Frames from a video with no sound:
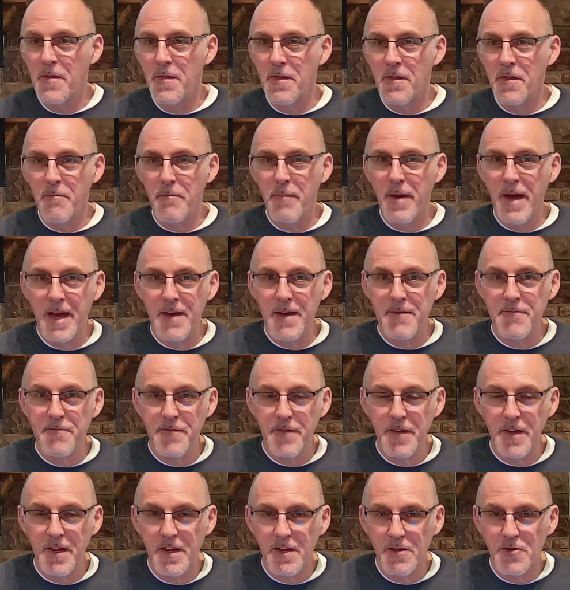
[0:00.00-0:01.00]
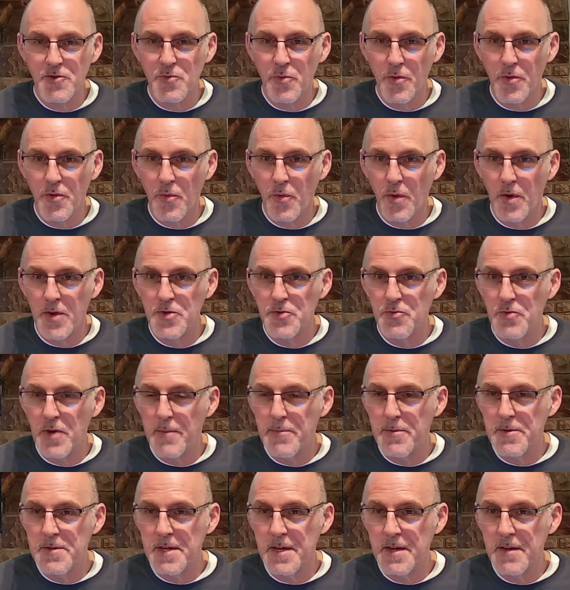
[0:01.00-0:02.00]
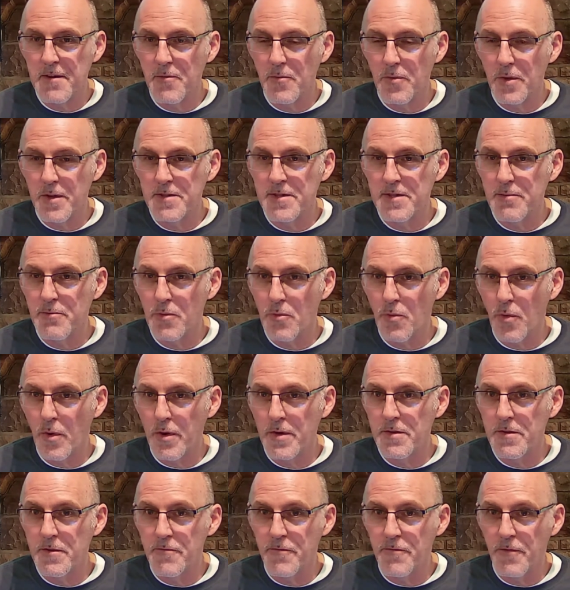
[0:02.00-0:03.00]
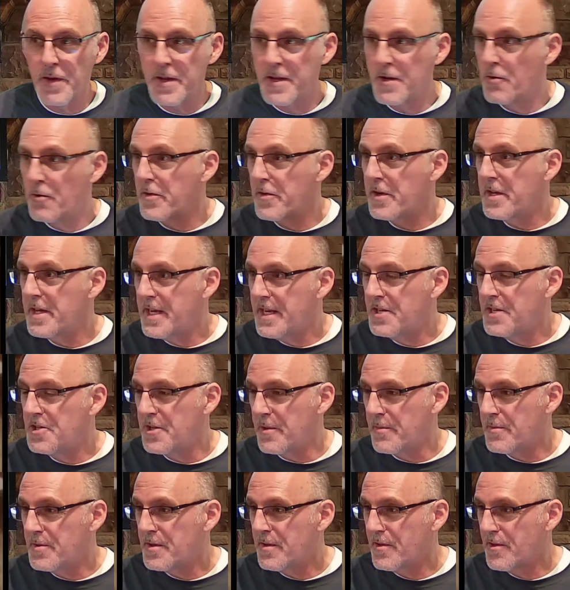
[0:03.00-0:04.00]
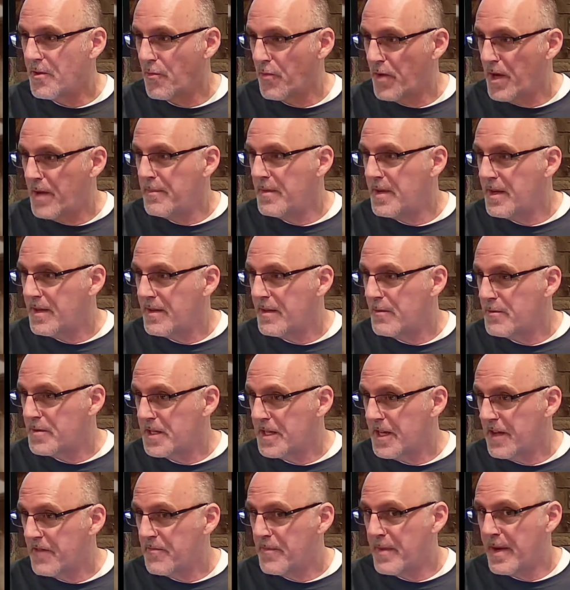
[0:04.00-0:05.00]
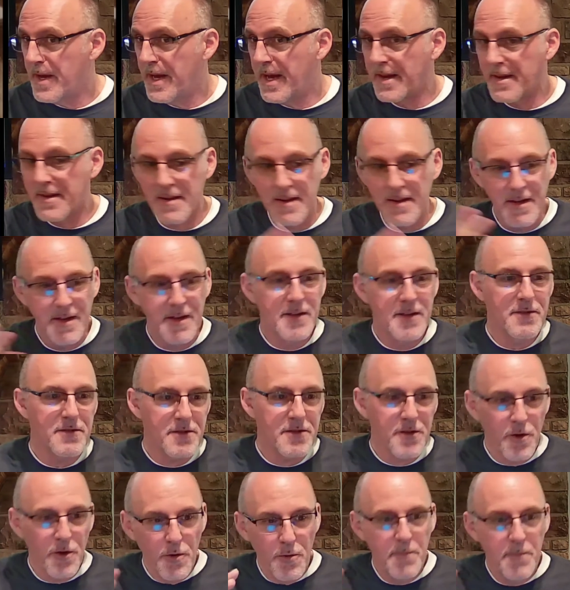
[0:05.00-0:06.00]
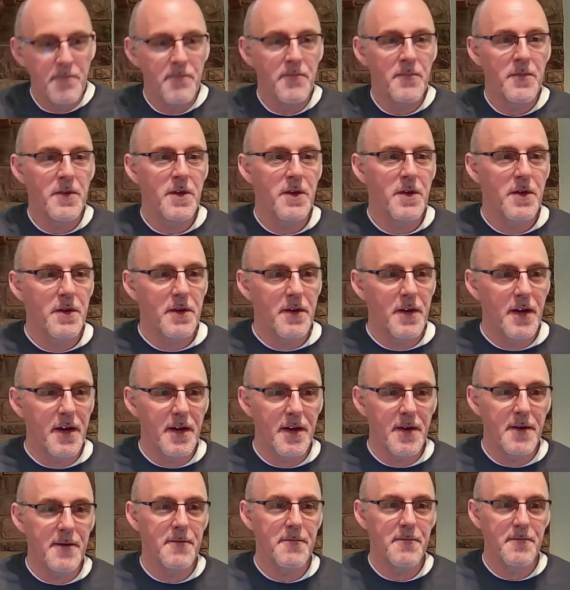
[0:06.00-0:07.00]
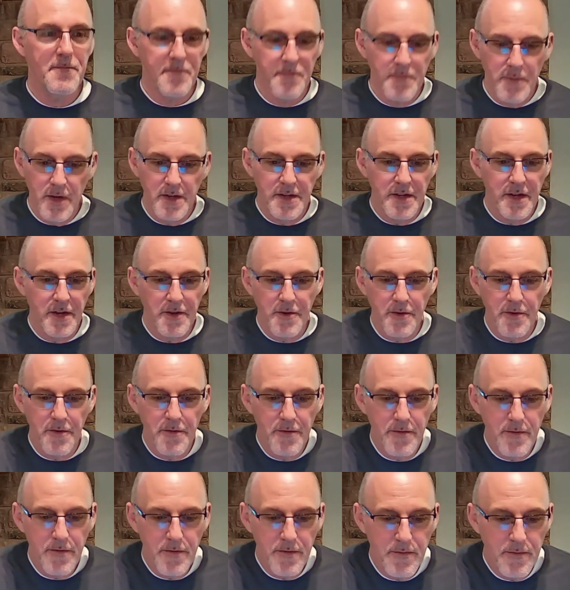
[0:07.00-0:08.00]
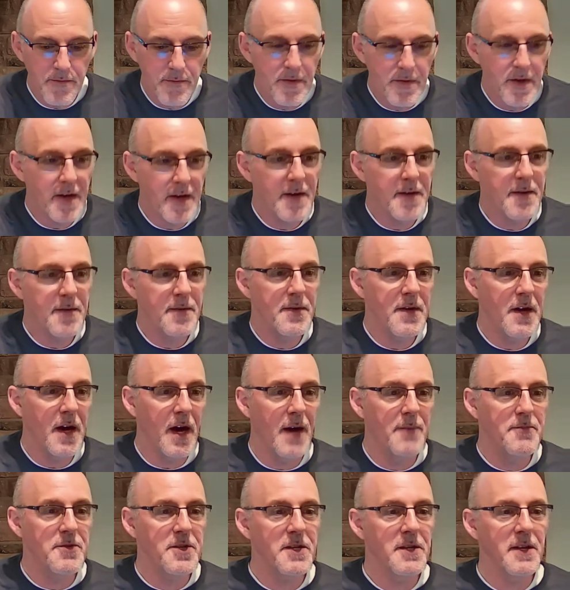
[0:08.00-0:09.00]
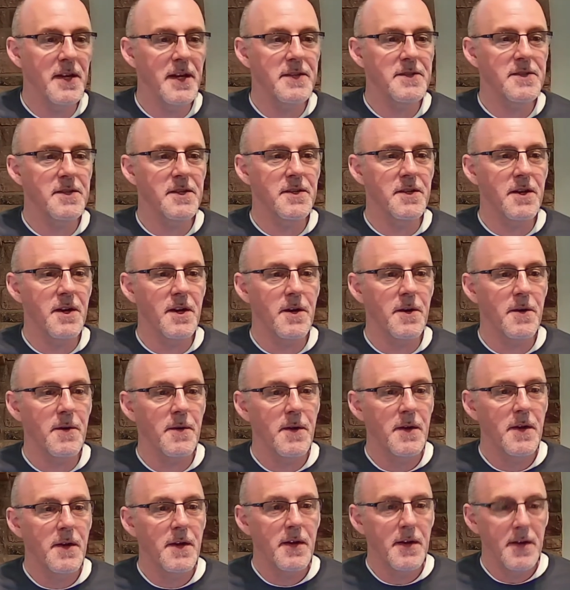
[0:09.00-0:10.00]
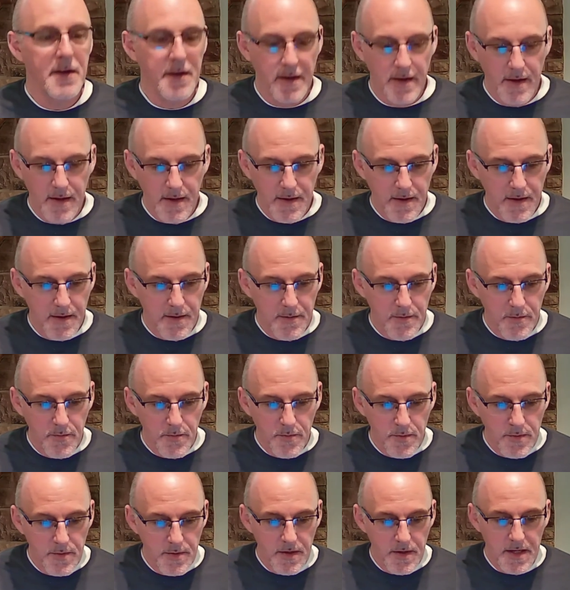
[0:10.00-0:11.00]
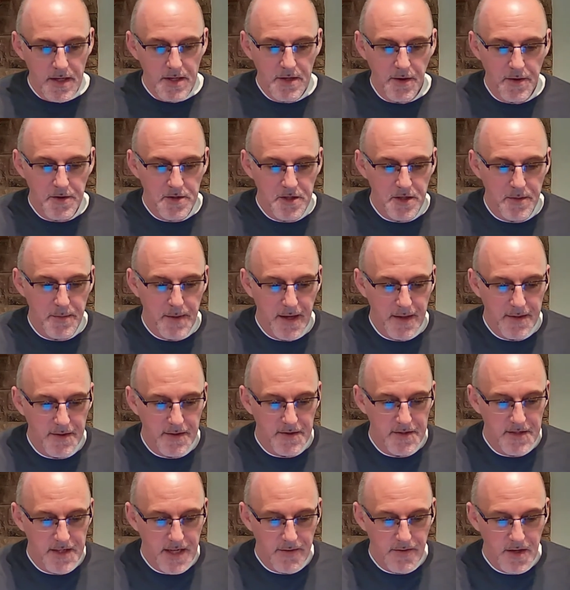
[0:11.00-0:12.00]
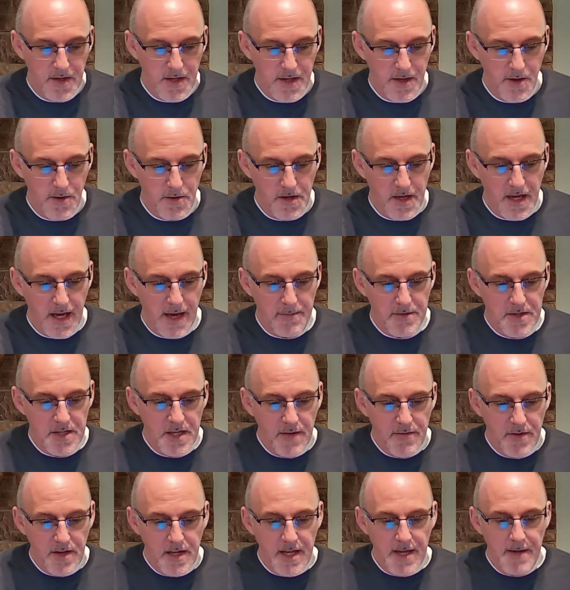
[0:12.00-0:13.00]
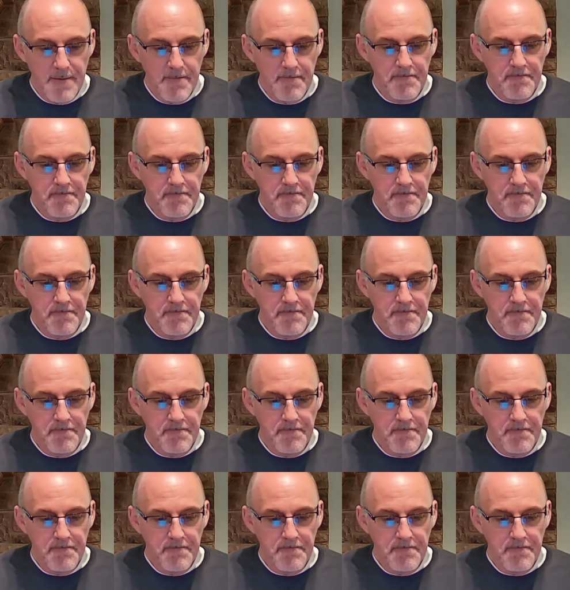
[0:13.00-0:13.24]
The bad figs were the ones representing the ones that were wanting to flee over to Egypt, the remnant that was left back. So another object lesson there. He talks about the 70-year captivity.